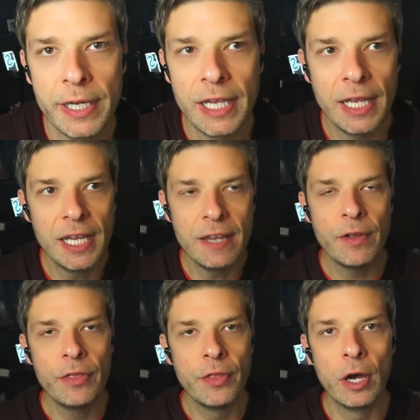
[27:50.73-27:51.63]
And
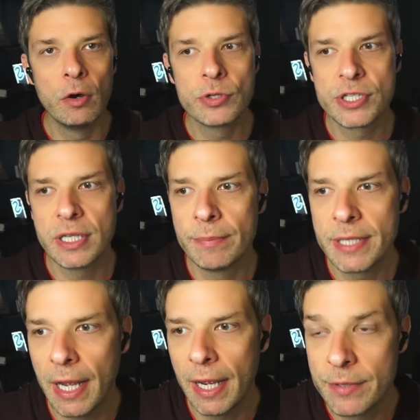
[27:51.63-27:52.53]
even though
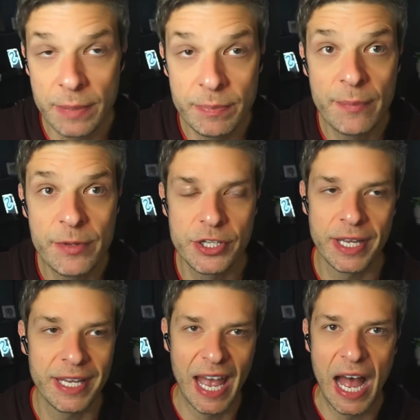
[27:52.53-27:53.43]
sometimes it's
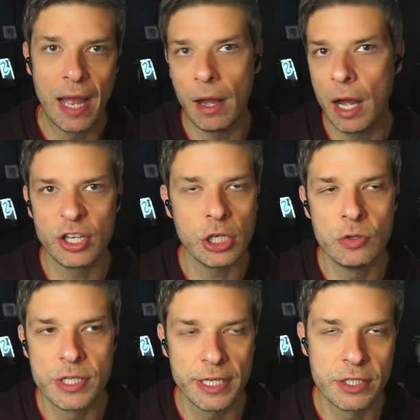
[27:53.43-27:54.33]
like, yeah, I'll
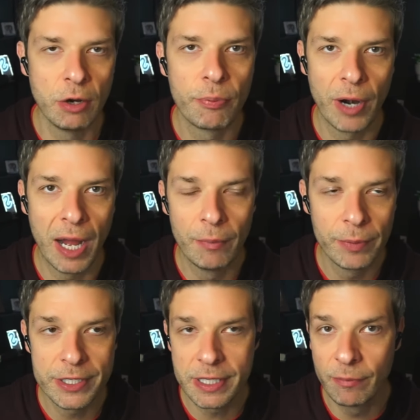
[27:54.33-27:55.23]
use it. It's no problem.
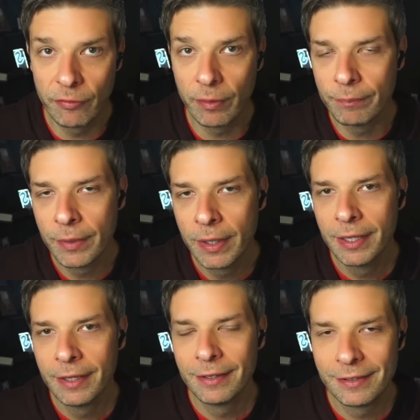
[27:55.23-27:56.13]
Because some of them
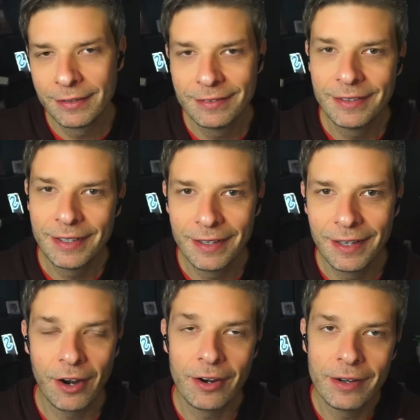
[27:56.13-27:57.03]

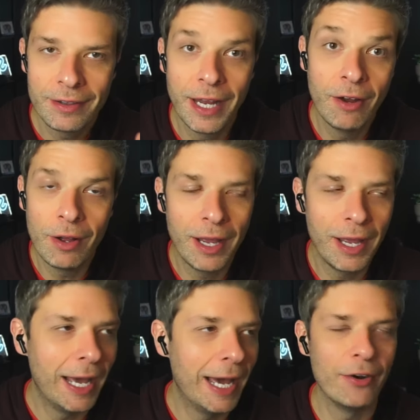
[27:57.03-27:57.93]
are,
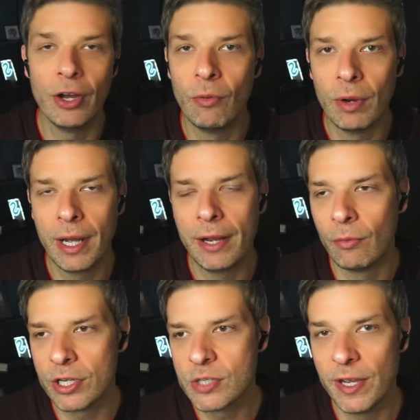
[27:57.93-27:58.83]
I don't know. I don't
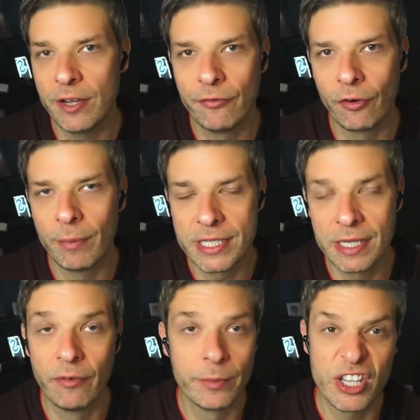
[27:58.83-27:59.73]
want to speak for them, but some
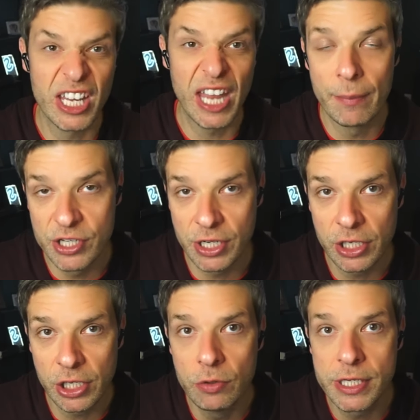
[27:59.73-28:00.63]
of them it's like, yeah, I'm just going to
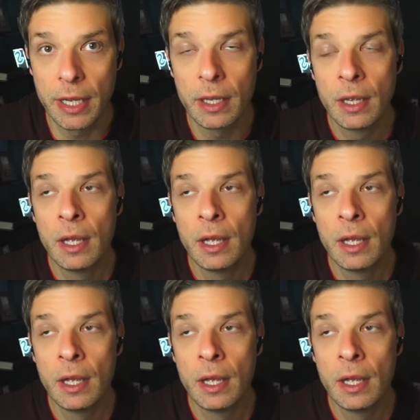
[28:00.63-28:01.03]
use it.